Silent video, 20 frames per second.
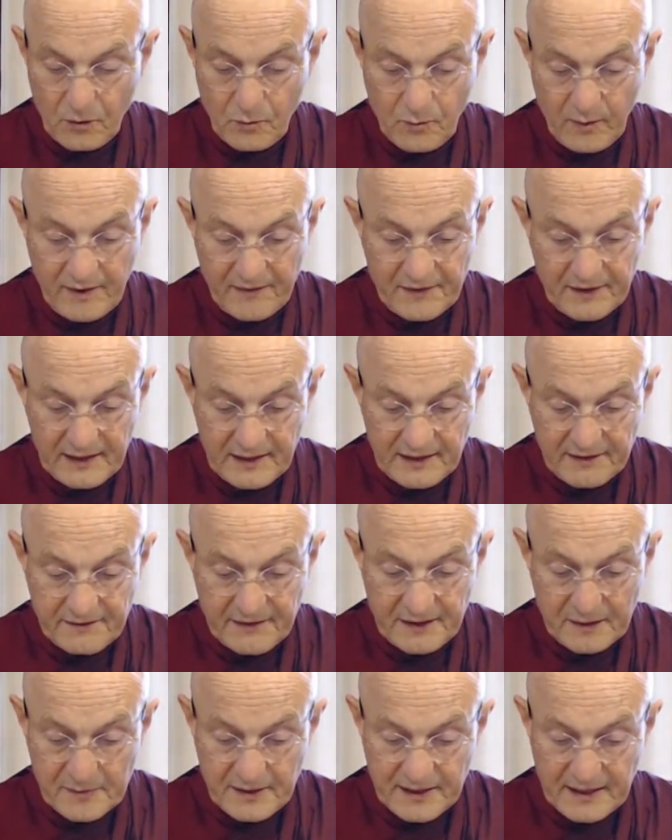When the
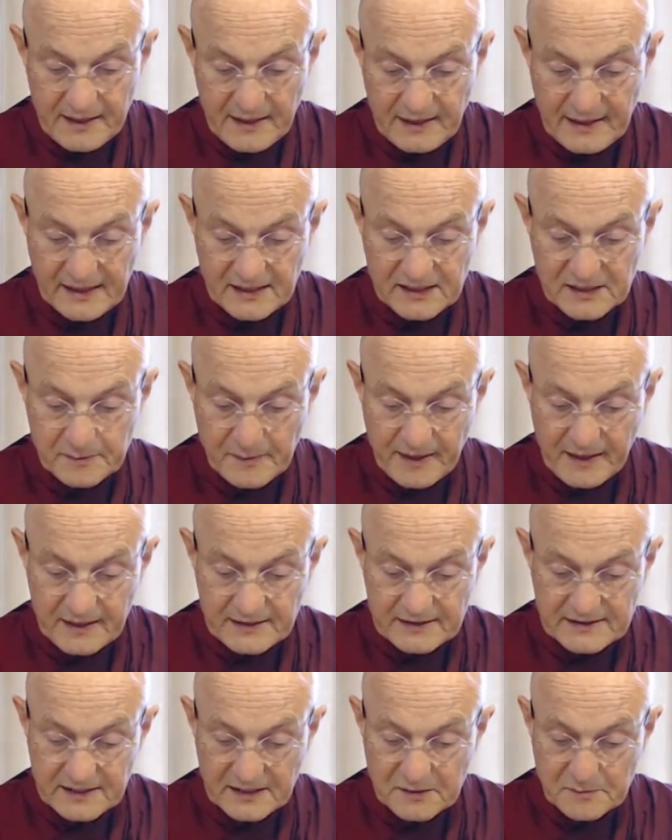living being
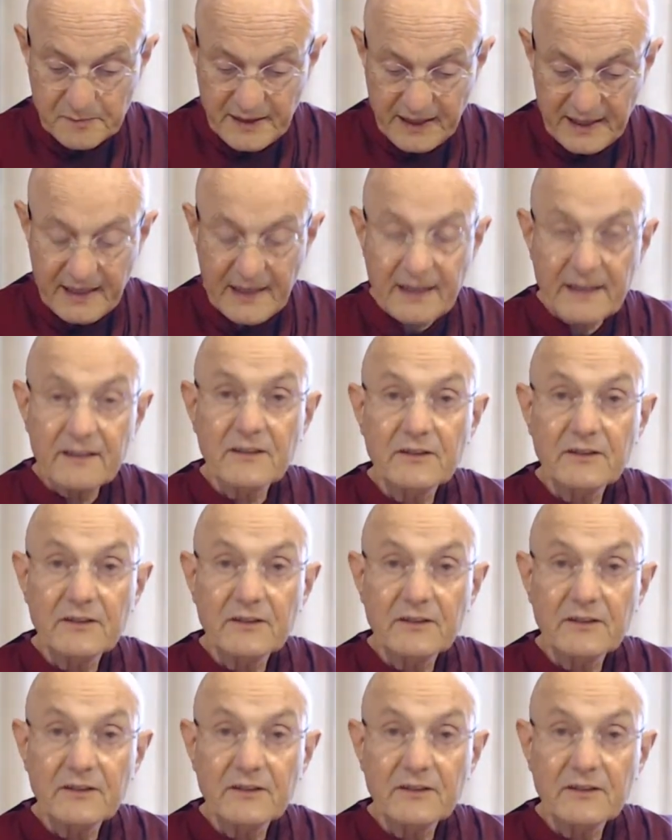experiences pain